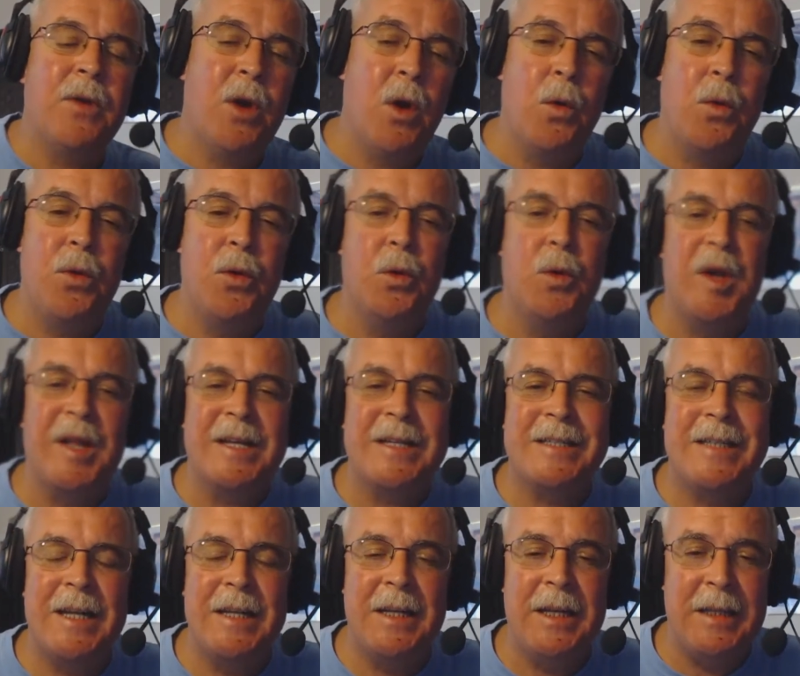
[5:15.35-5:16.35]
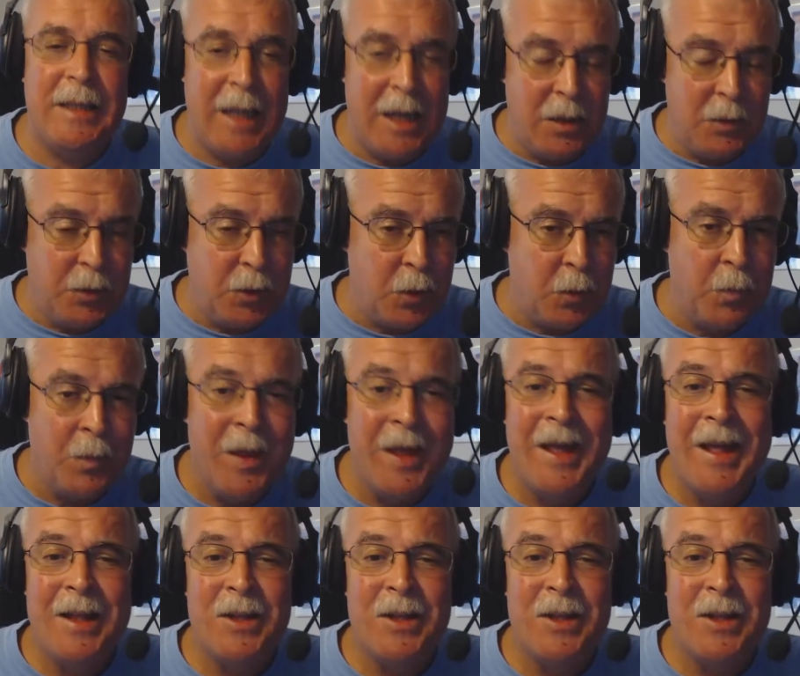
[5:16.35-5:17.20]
to go through an extended downturn.